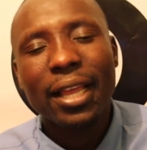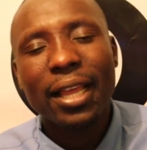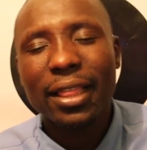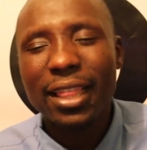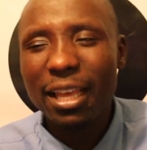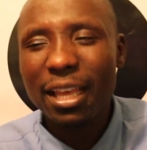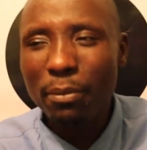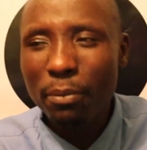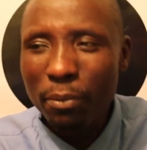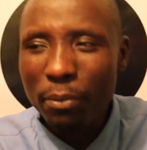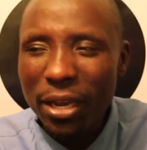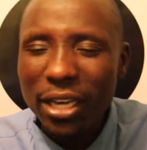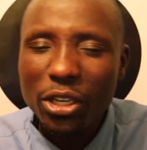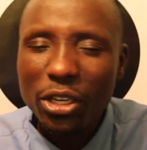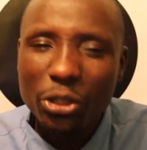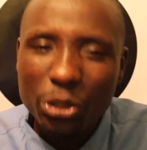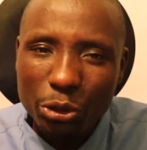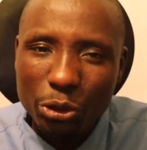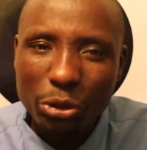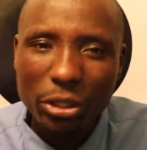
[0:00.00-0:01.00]
There are
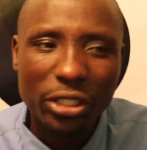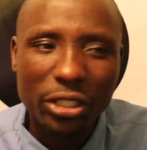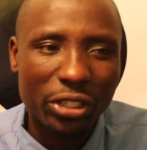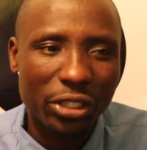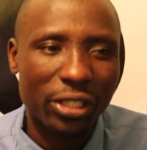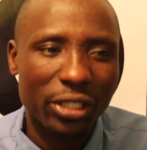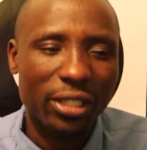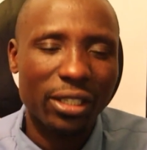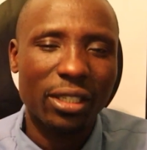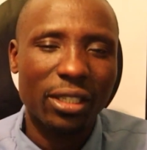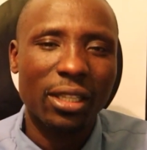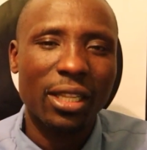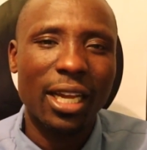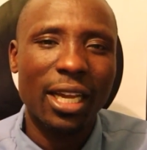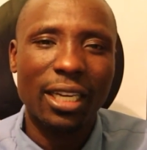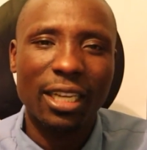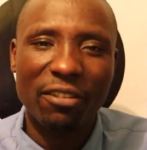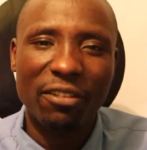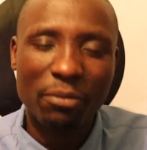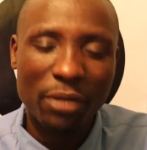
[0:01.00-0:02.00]
many treaties
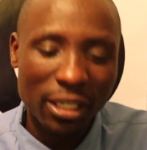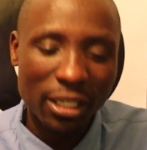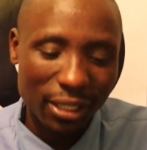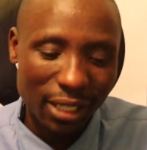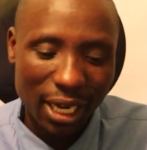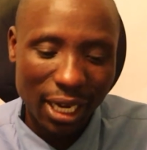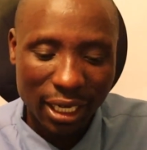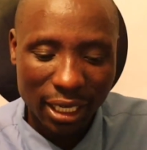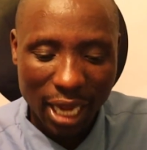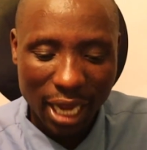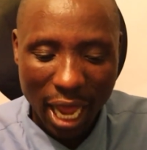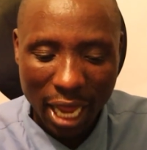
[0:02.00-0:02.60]
that have been signed.